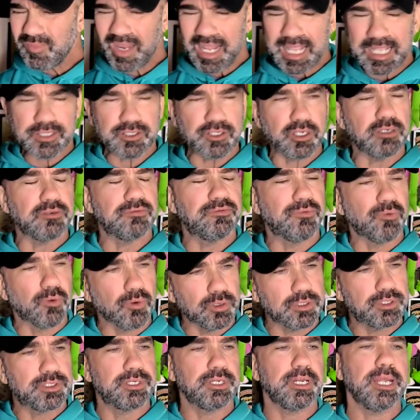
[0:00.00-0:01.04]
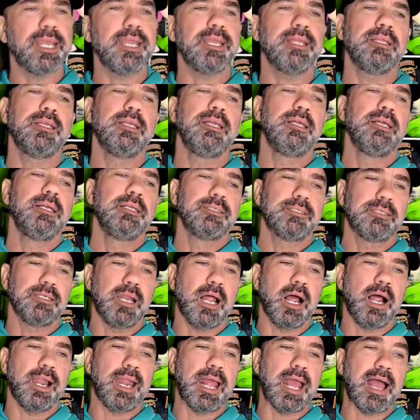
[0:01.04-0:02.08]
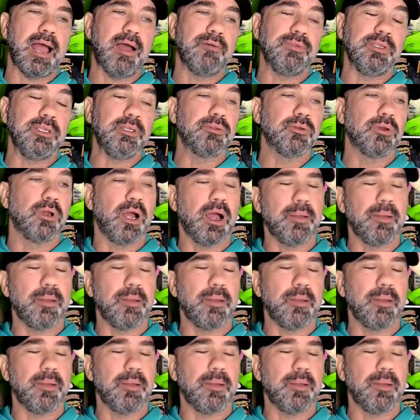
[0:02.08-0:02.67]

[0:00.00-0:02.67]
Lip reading: It's unfortunate to not have either.